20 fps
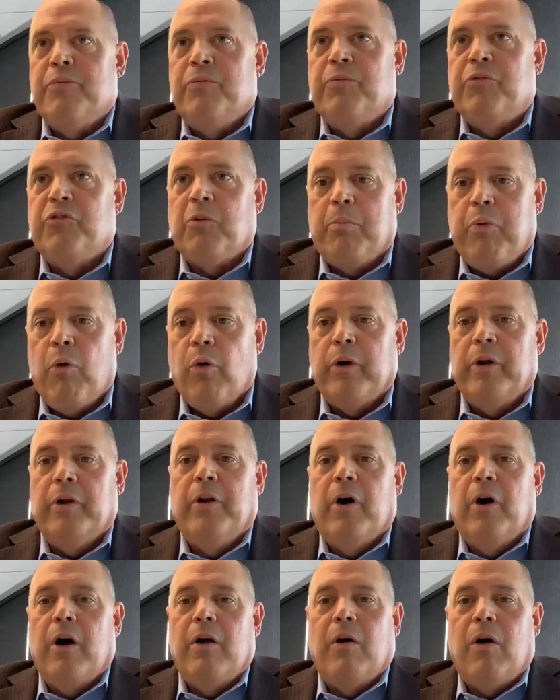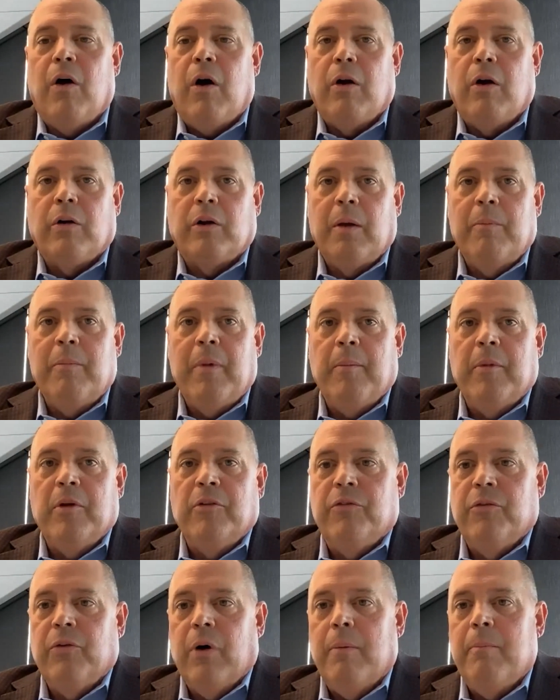supported our
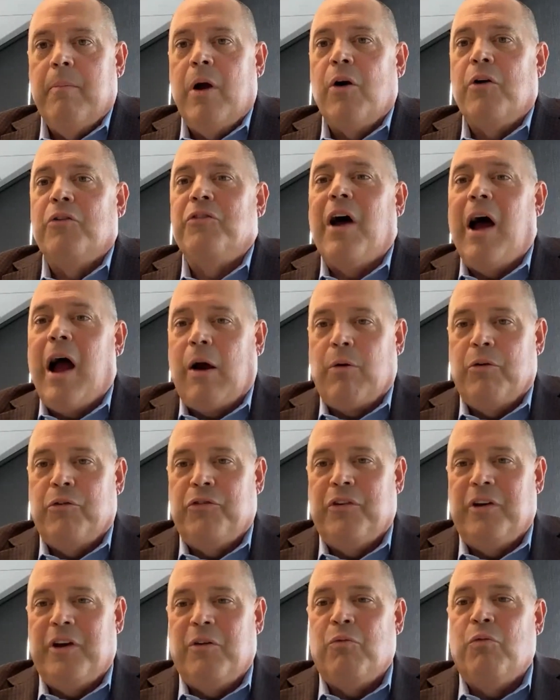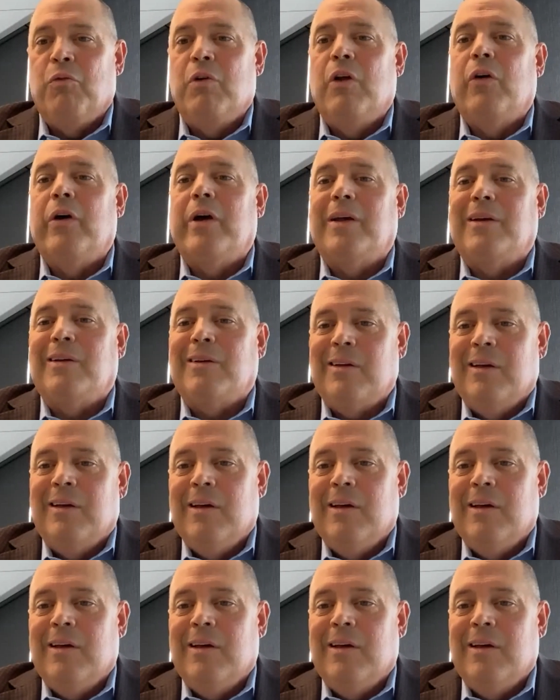commitment to a meritocracy and really